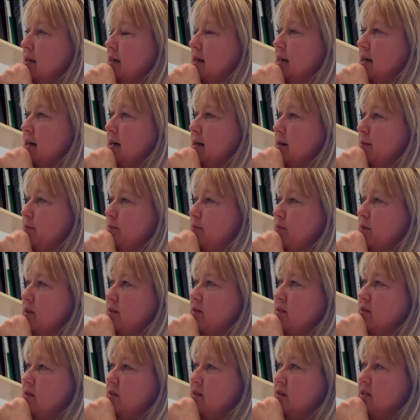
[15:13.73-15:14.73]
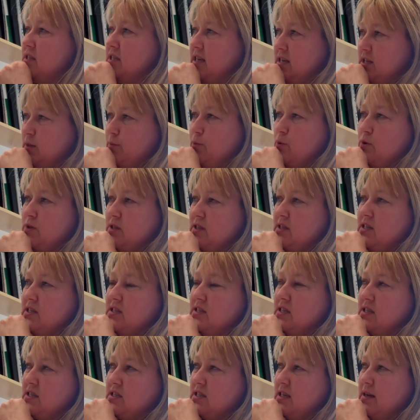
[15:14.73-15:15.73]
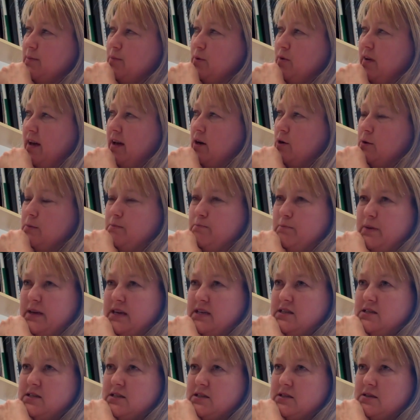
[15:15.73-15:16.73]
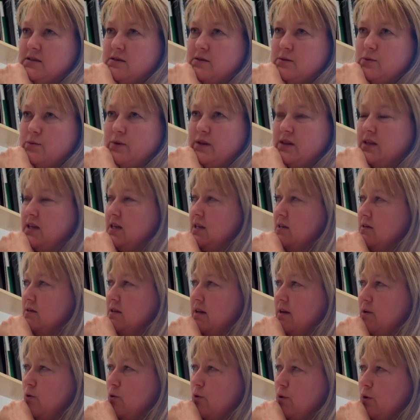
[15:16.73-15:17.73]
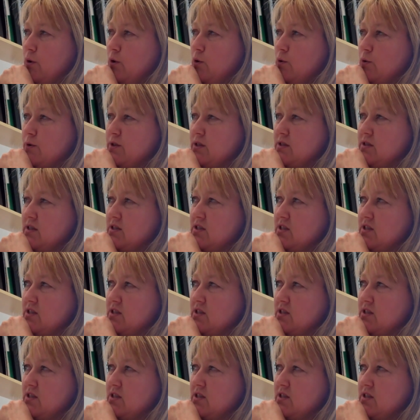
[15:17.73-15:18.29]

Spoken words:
The dashboards, this is an example of how it embeds within all the courses.